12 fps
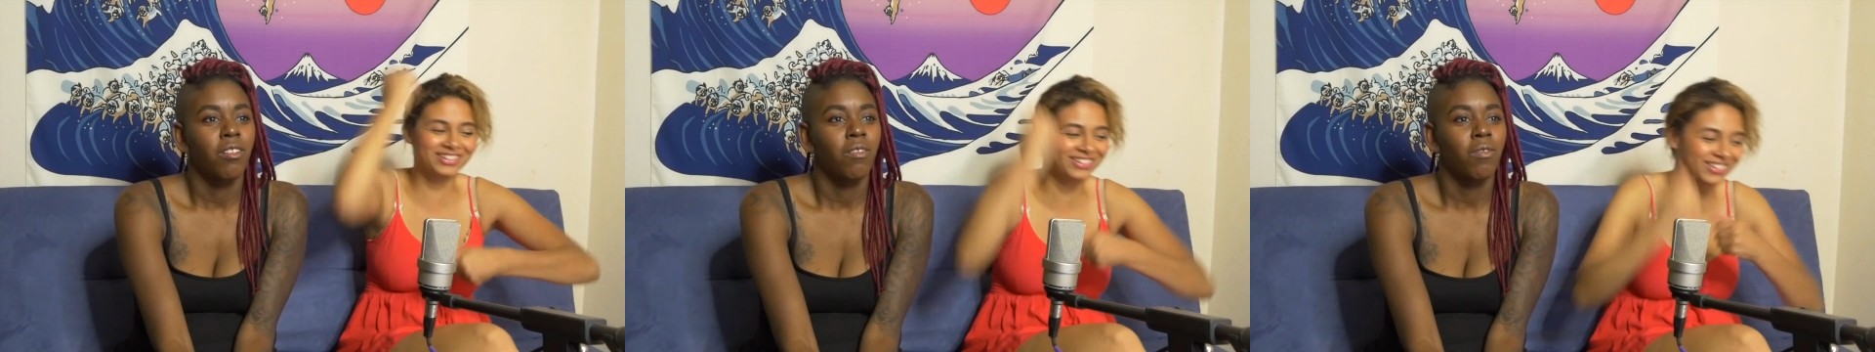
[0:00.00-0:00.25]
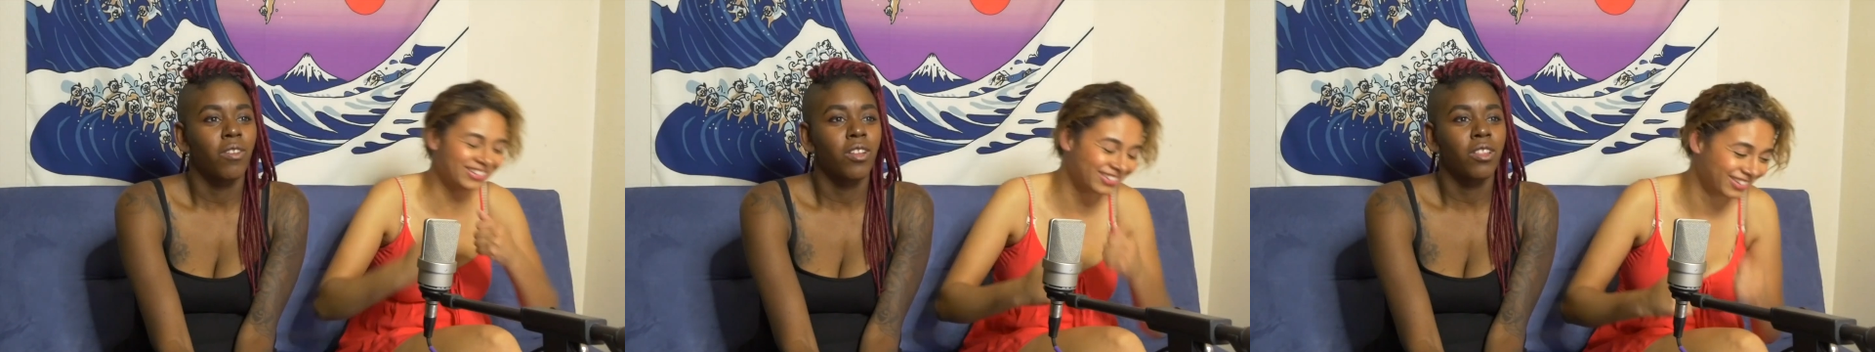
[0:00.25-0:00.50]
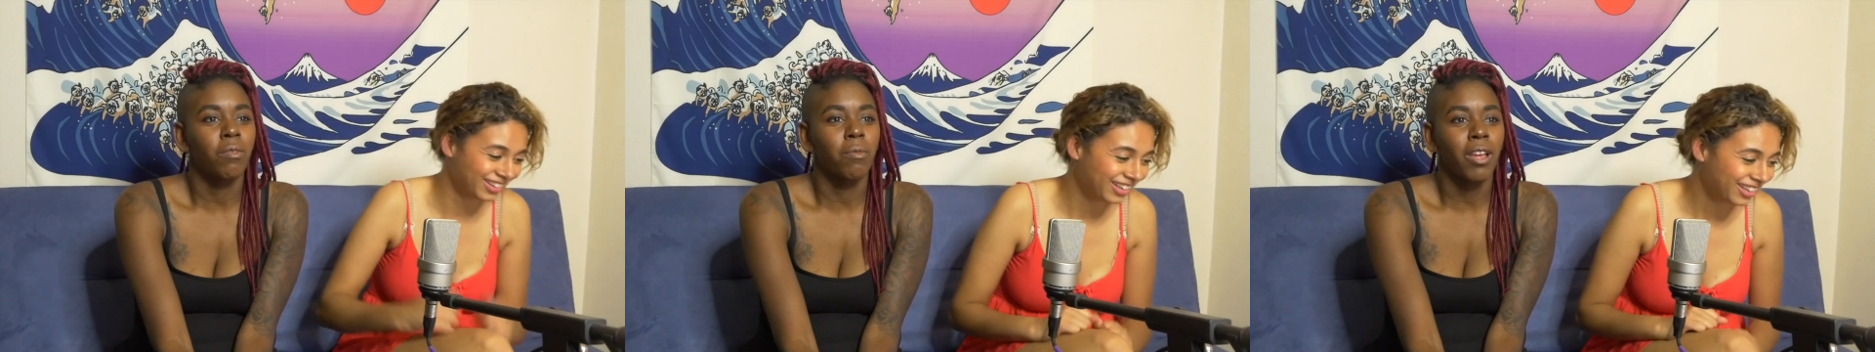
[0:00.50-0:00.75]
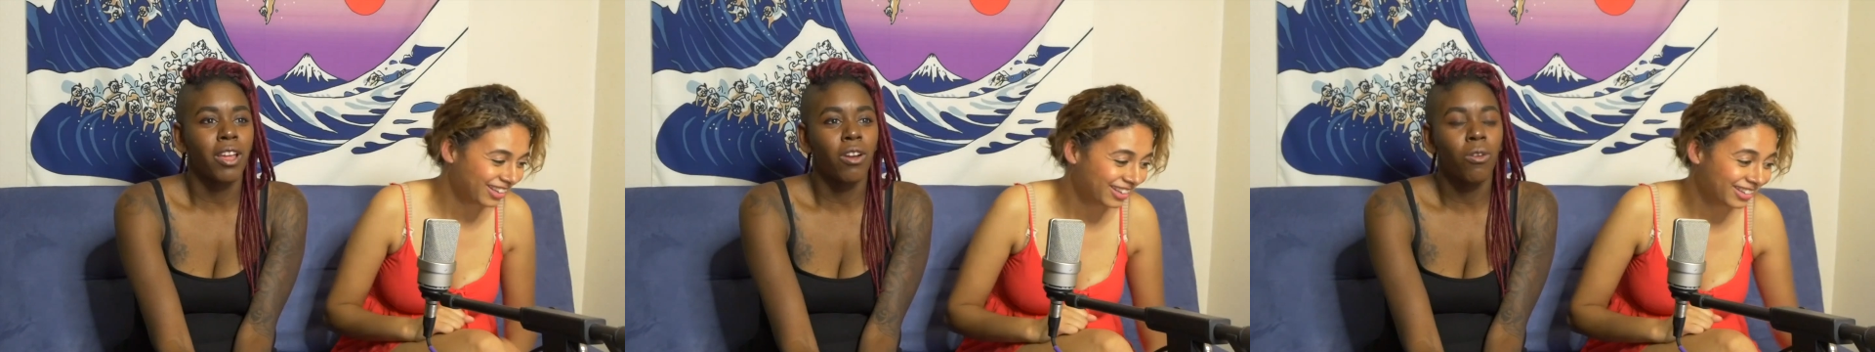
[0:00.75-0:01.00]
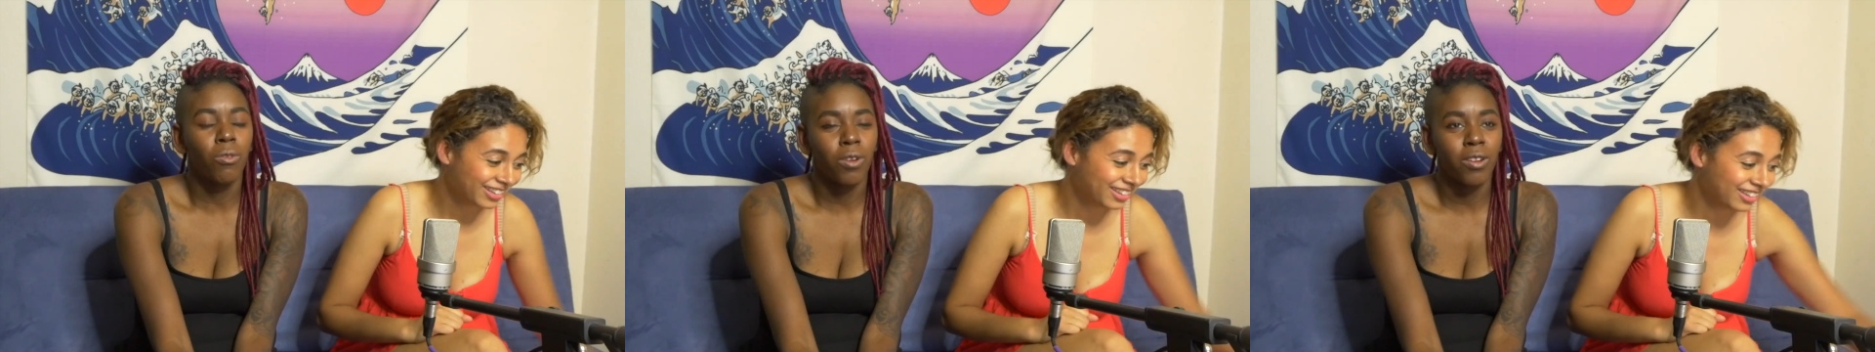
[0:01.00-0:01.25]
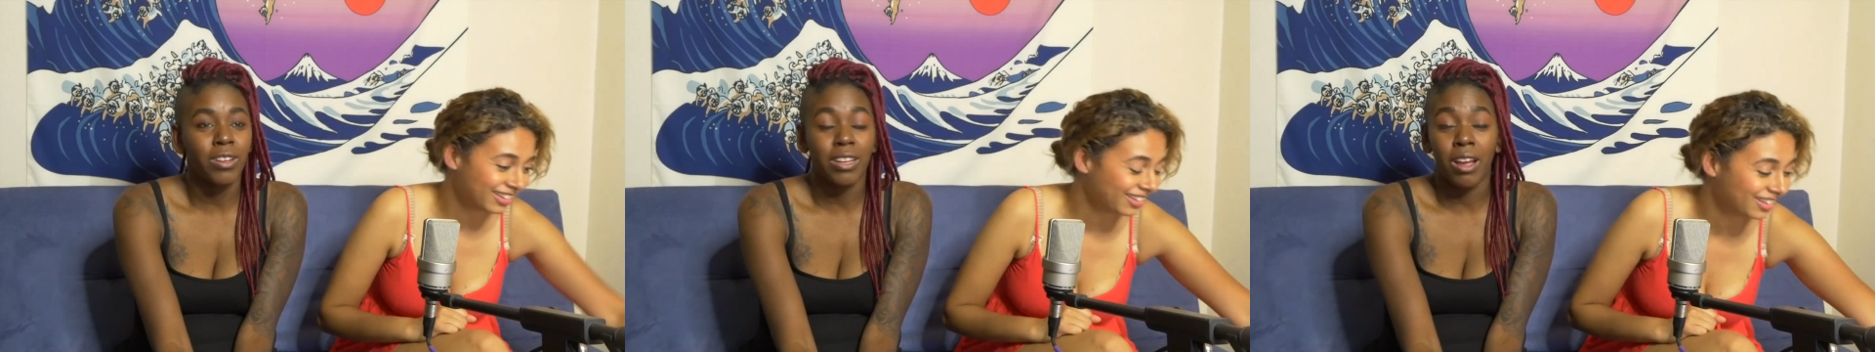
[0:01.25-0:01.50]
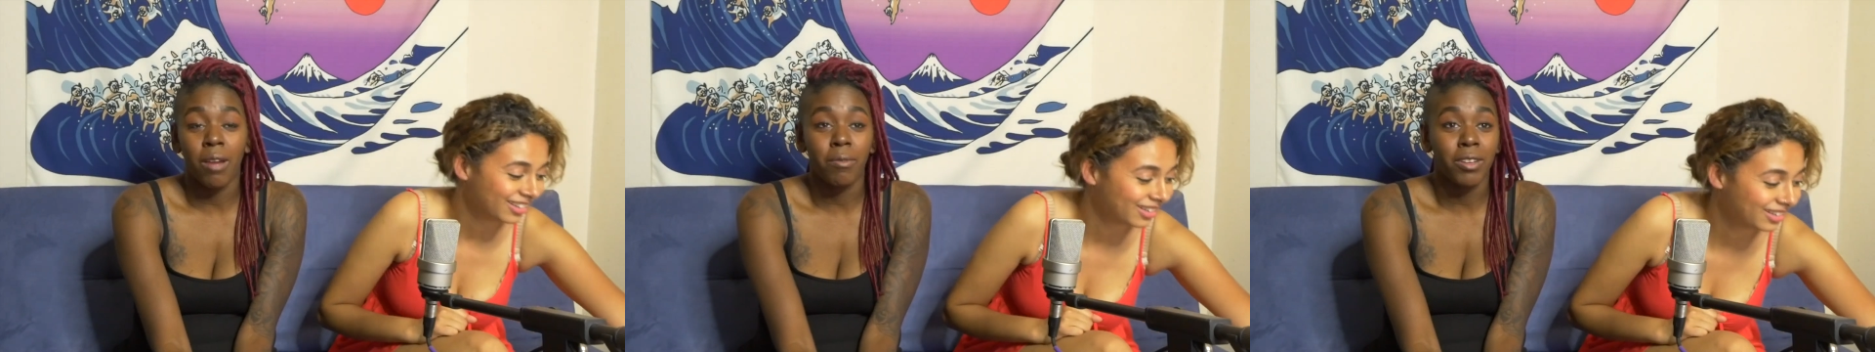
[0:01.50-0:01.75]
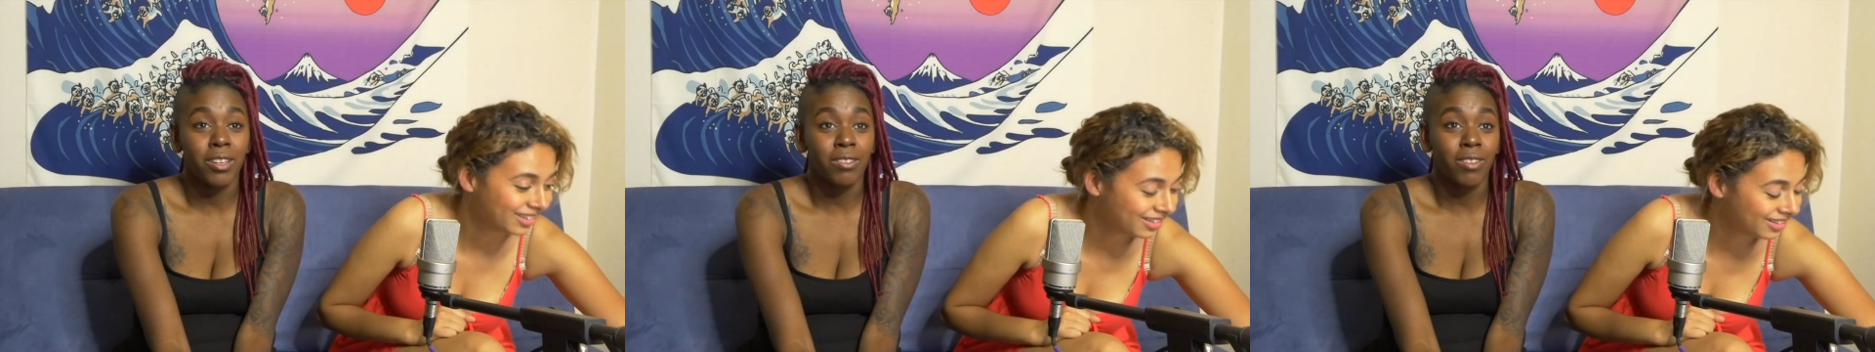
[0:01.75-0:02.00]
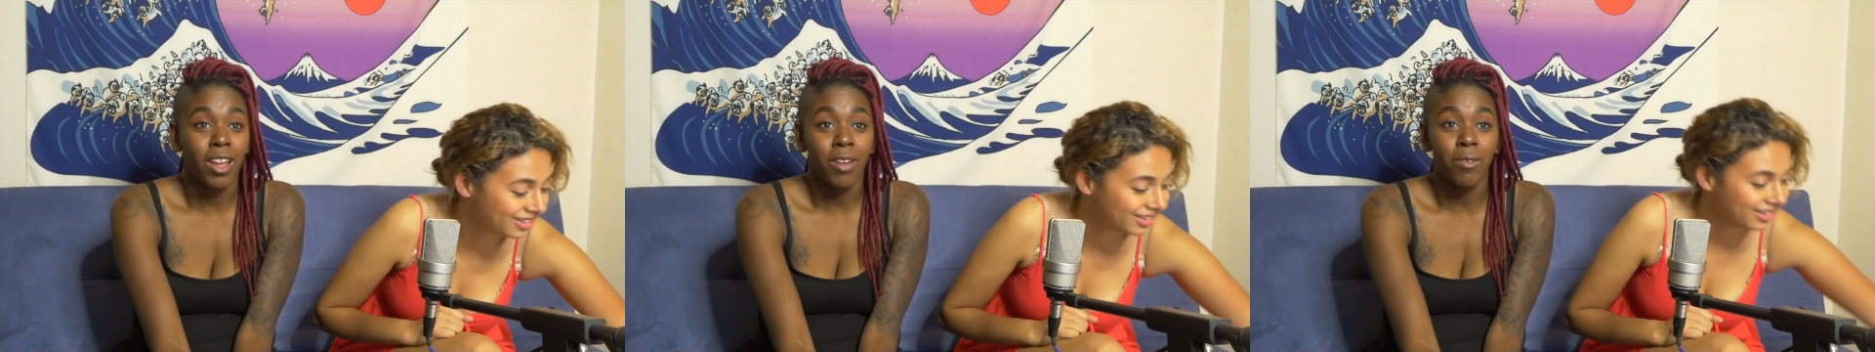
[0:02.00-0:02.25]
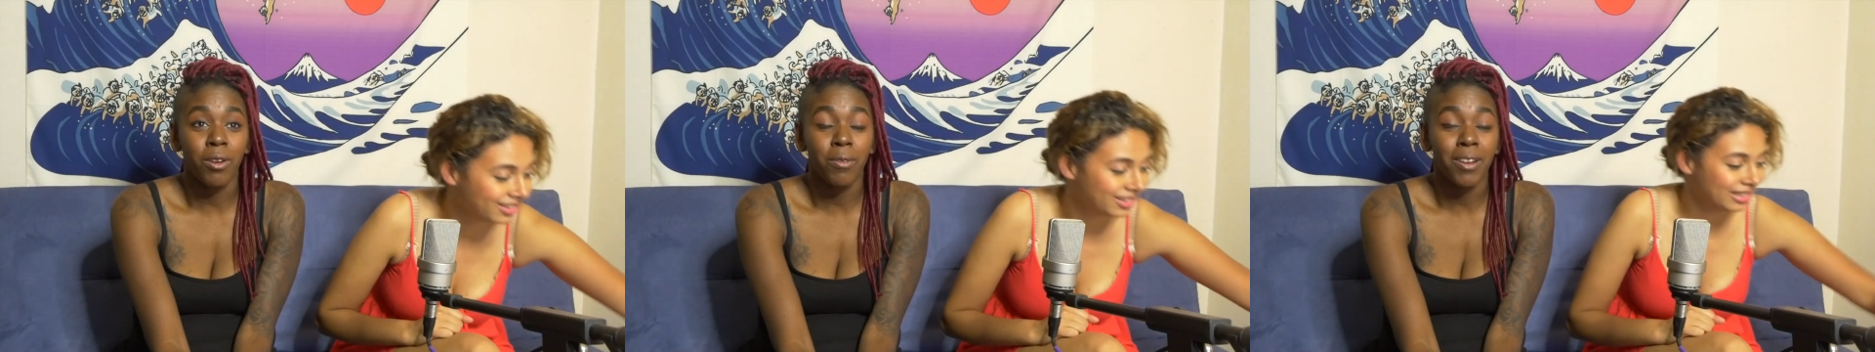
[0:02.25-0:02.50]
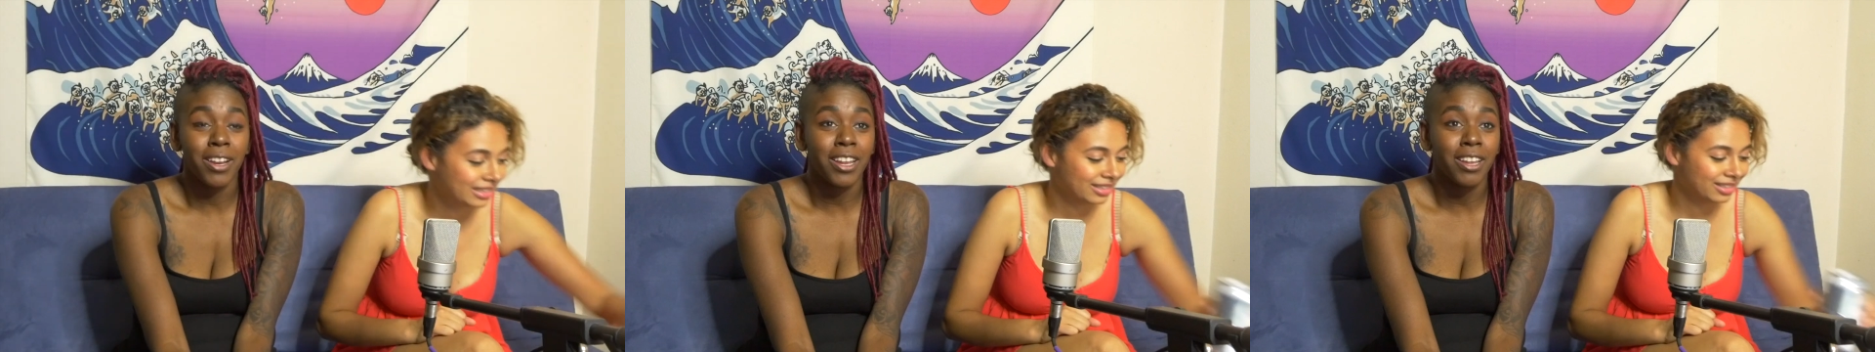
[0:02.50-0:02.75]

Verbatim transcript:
Speaker 1: but the man, all uh, I mean, hey, what a way to